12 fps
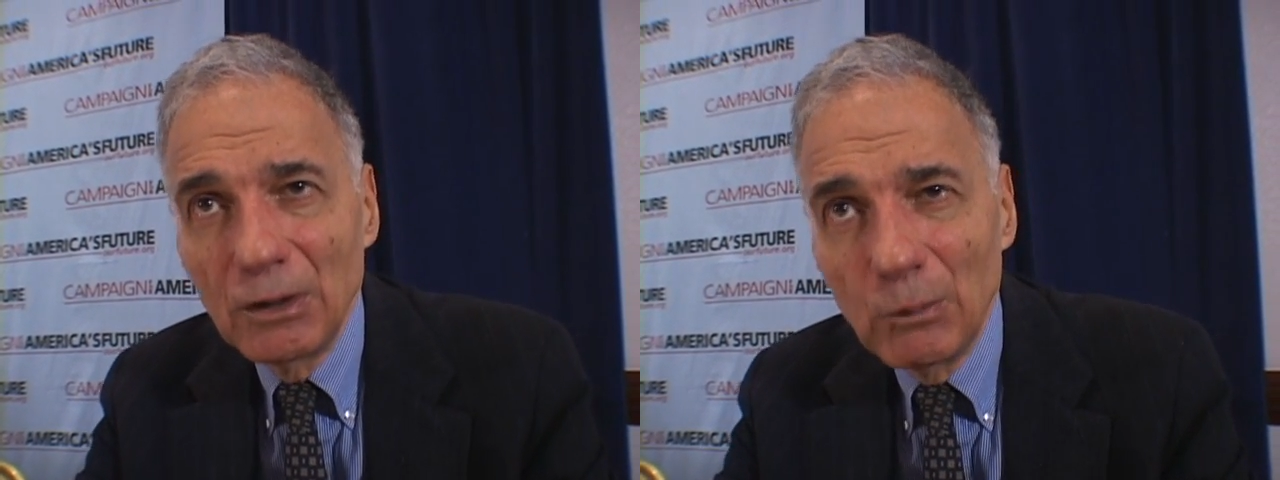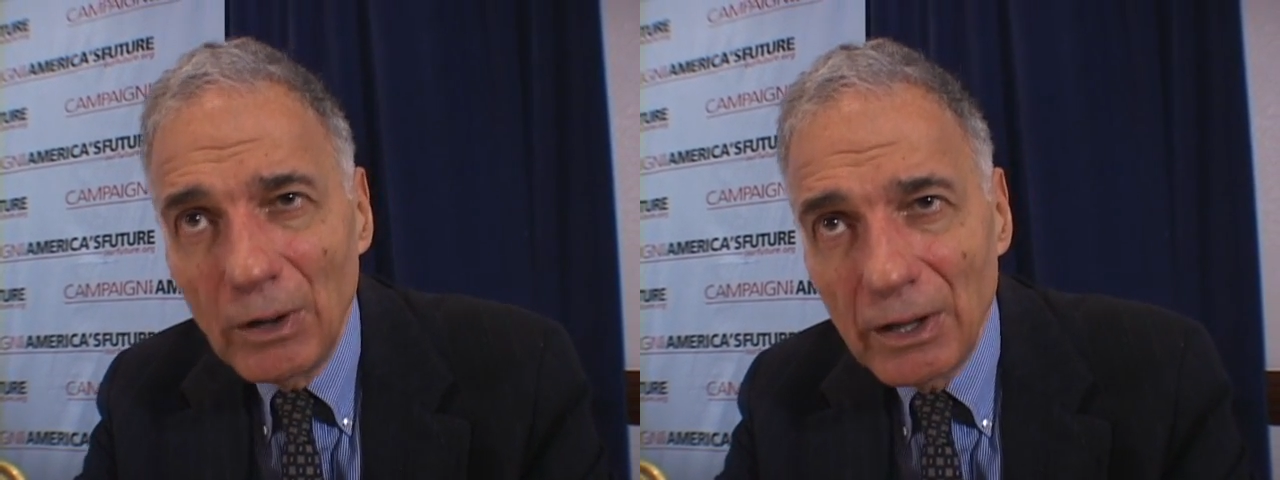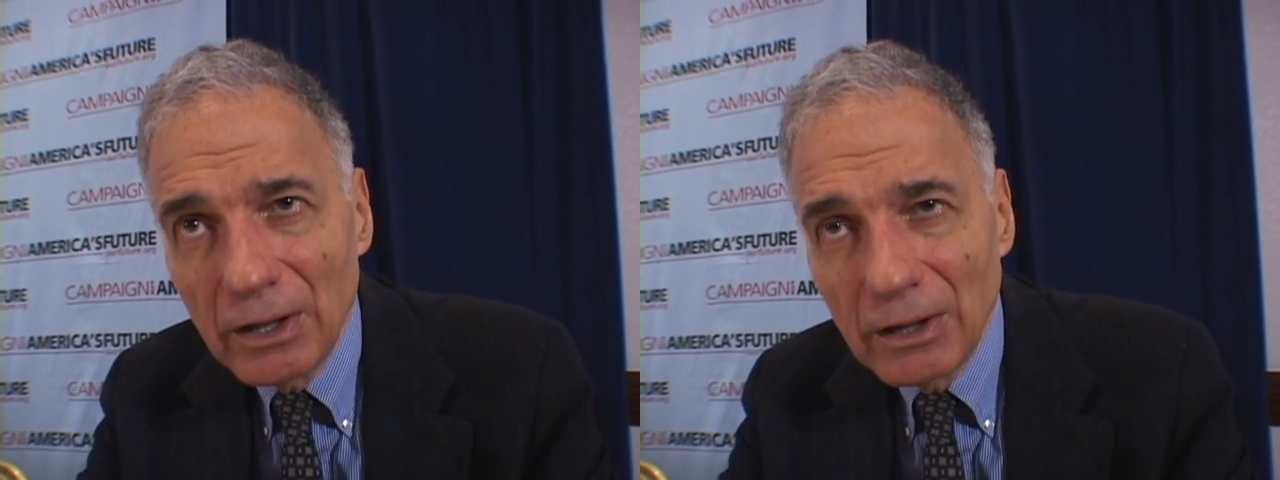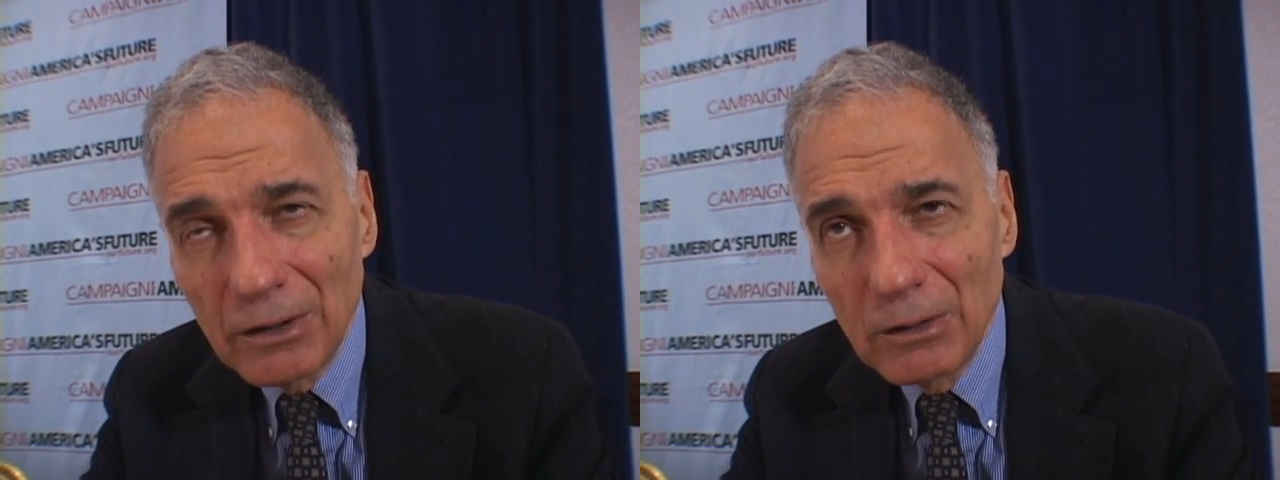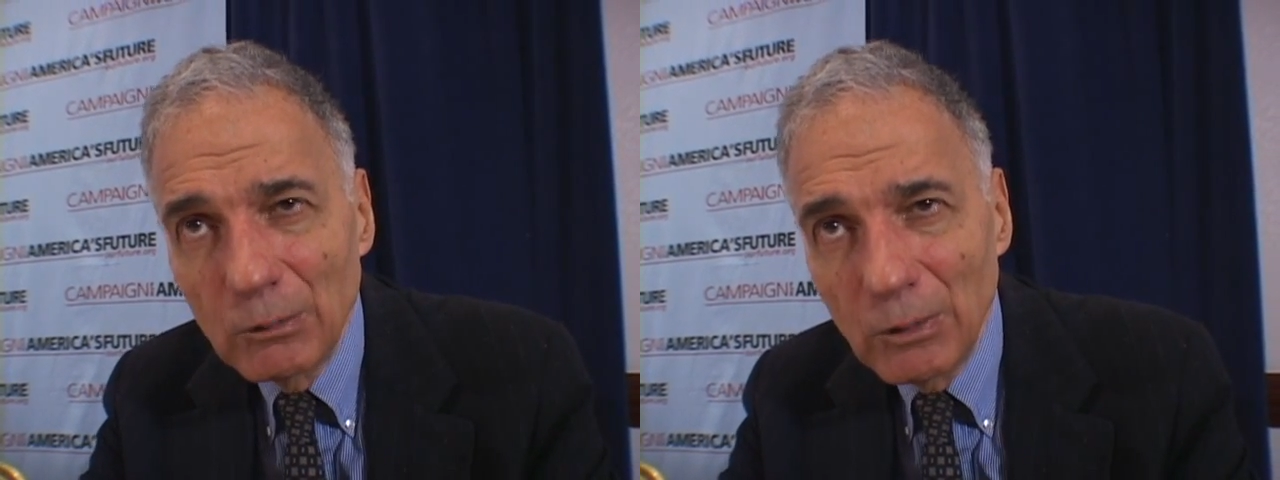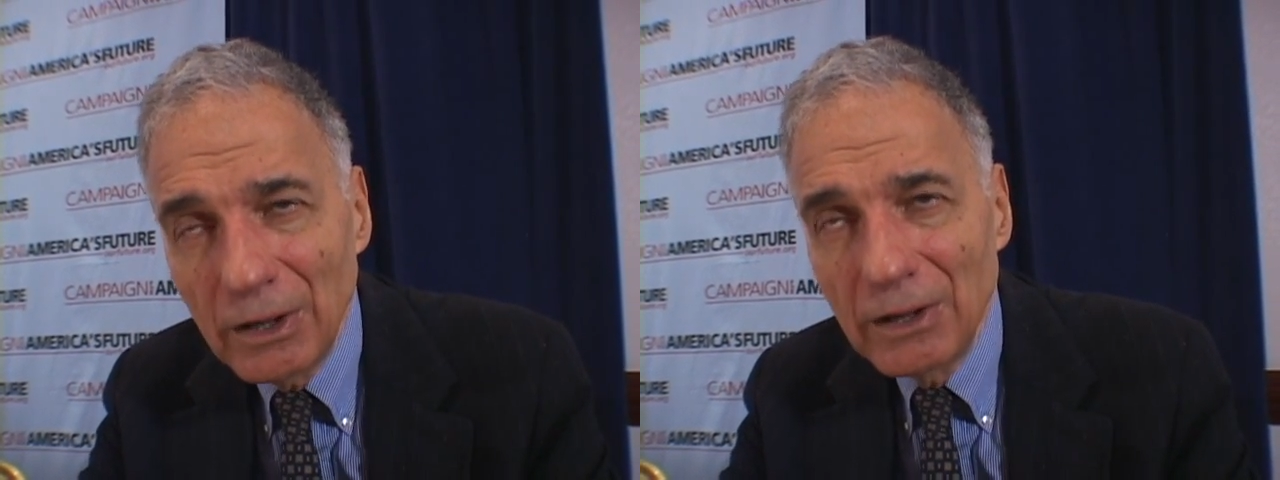Where,
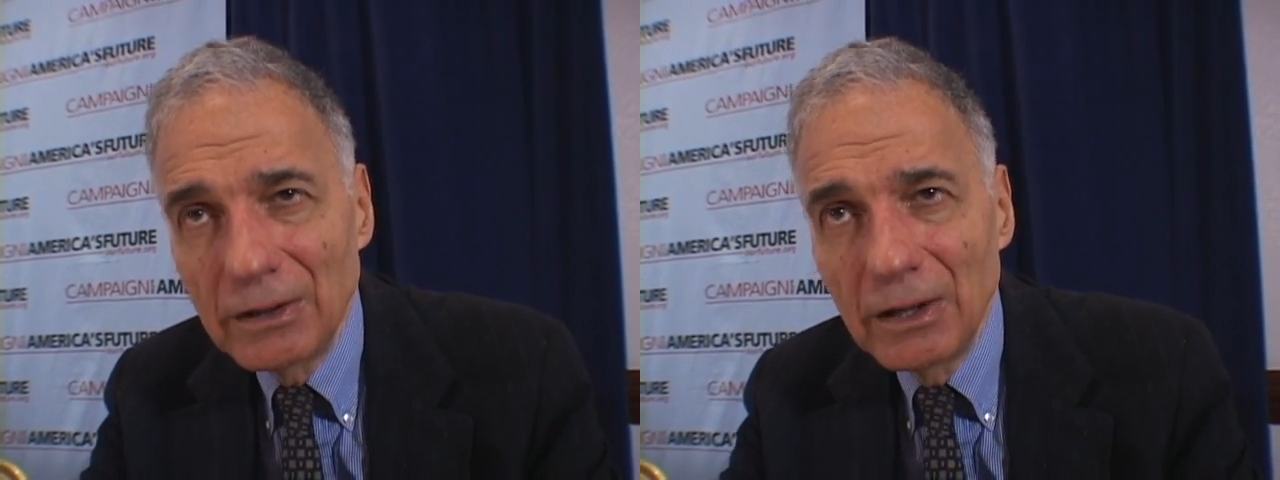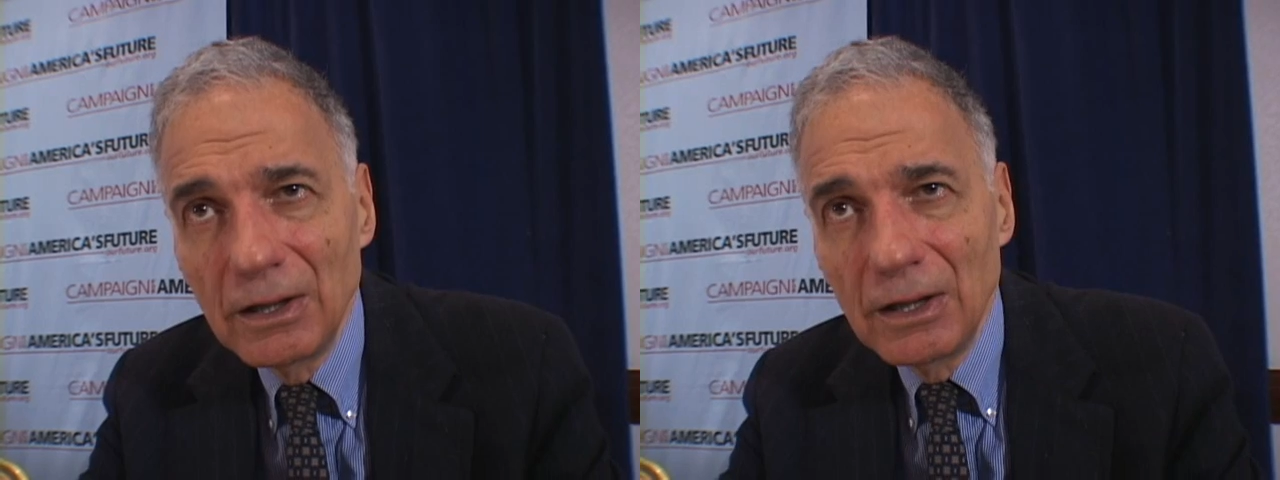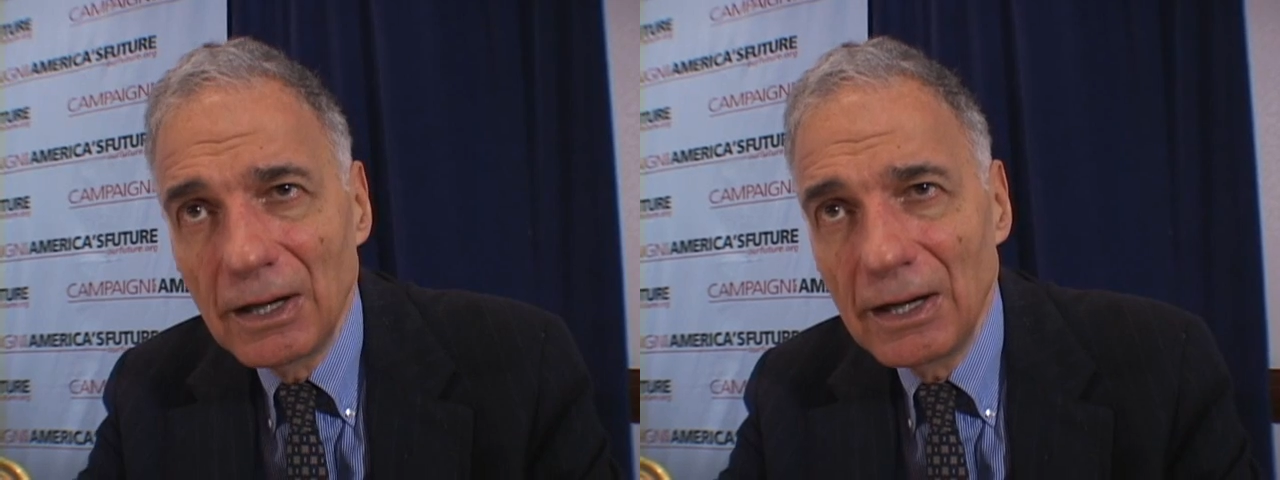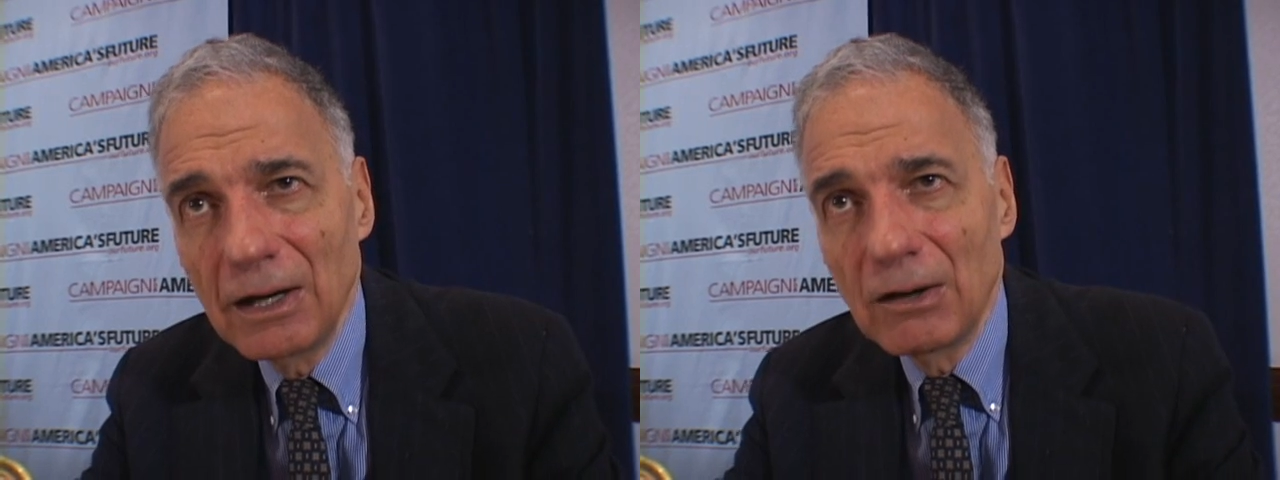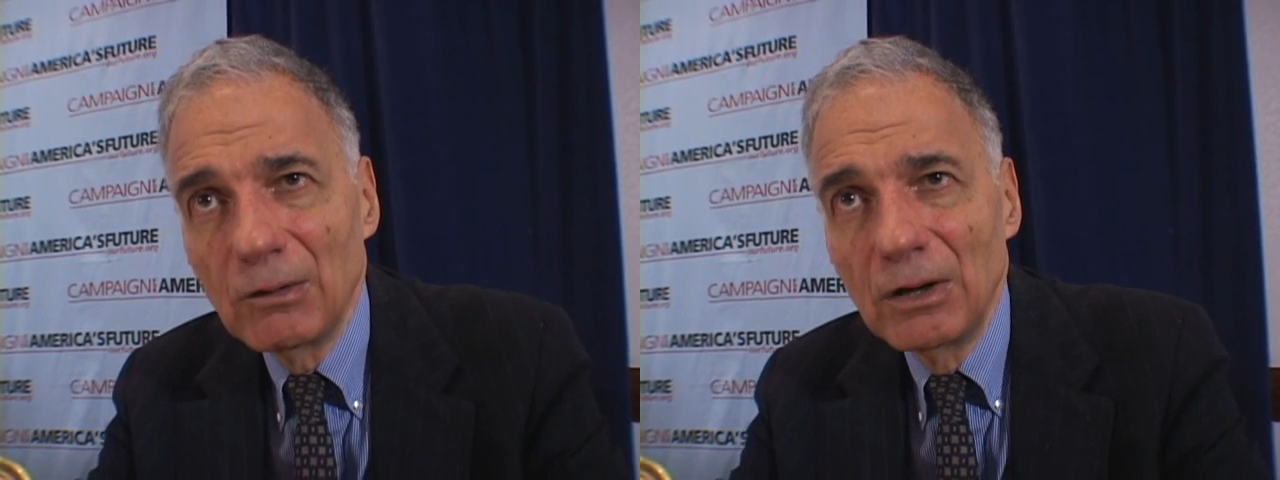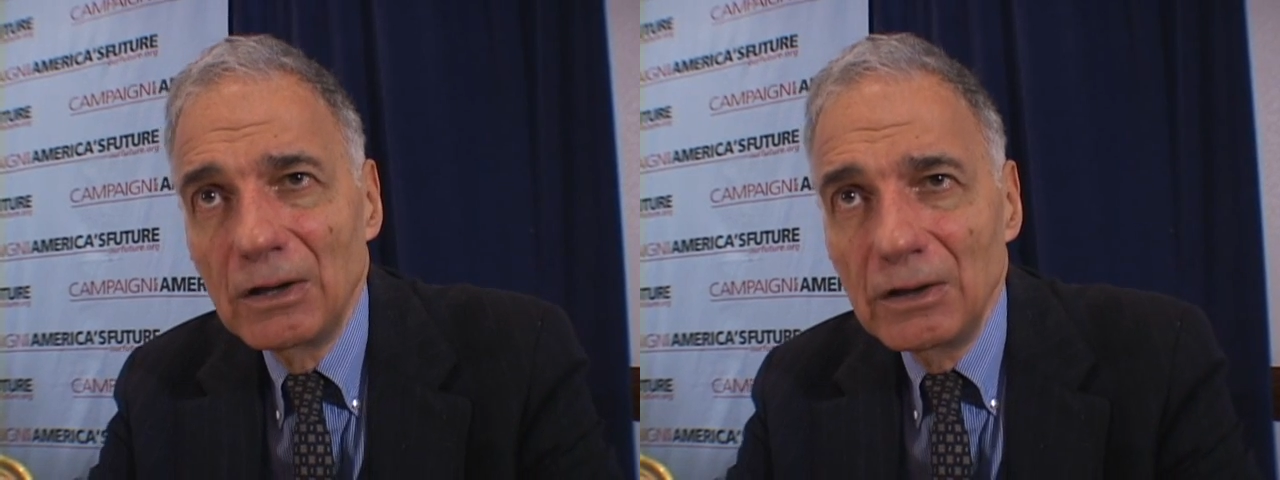when, how?